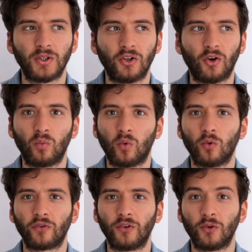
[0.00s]
you know,
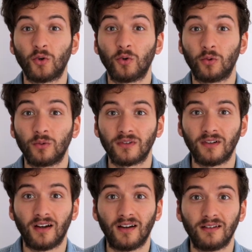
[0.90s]
warts and all,
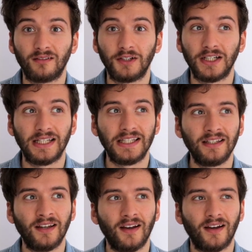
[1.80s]
uh, really.